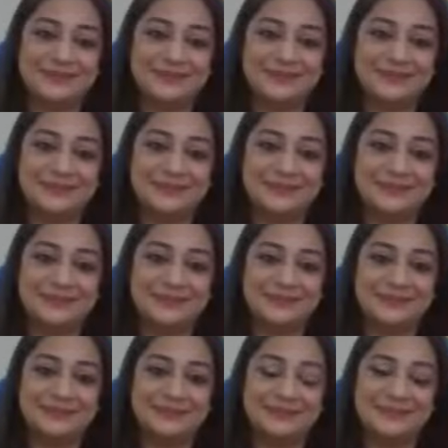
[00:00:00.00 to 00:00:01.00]

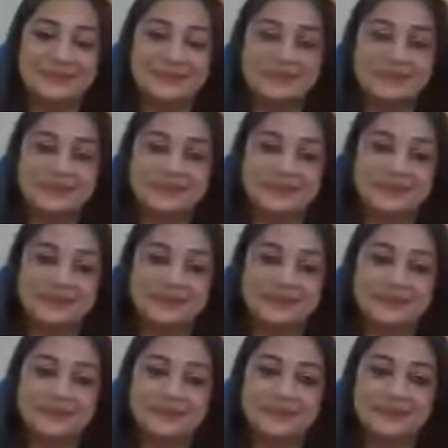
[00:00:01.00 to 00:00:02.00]

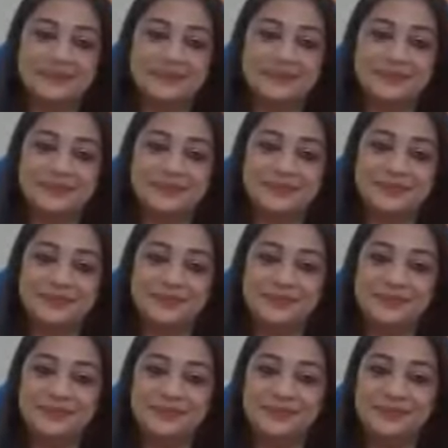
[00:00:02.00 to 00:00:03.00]

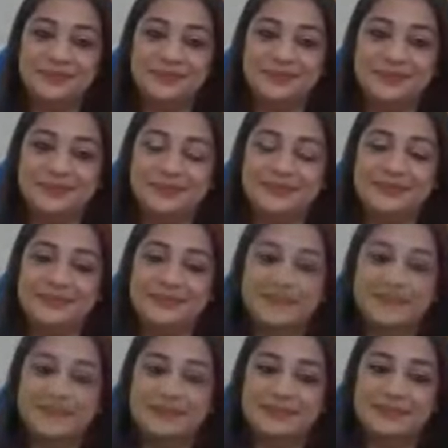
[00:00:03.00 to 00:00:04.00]

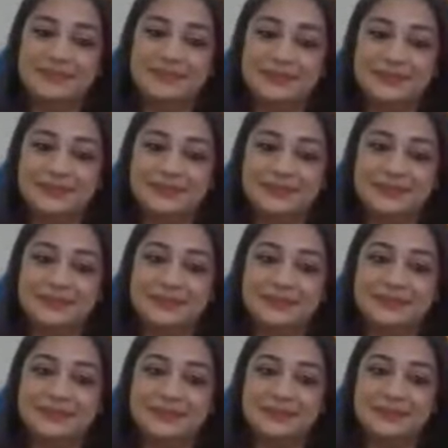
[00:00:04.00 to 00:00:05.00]

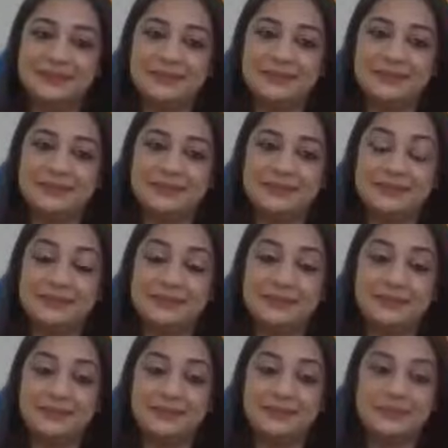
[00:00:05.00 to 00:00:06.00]

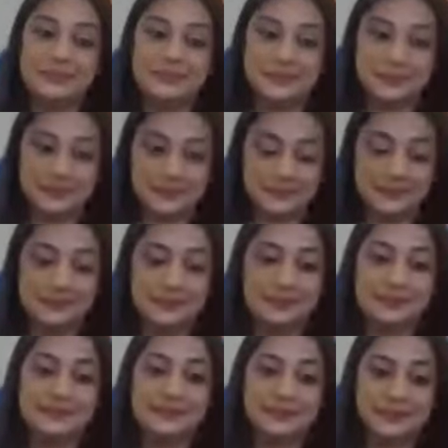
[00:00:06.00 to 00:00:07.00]

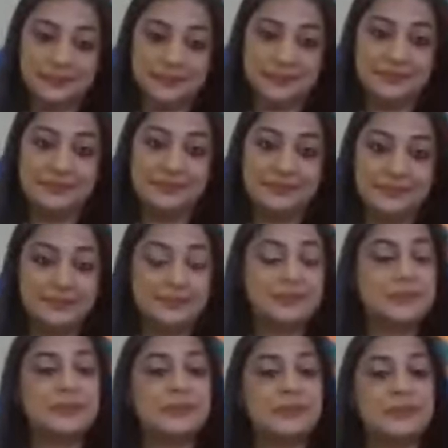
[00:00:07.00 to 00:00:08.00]
[no speech]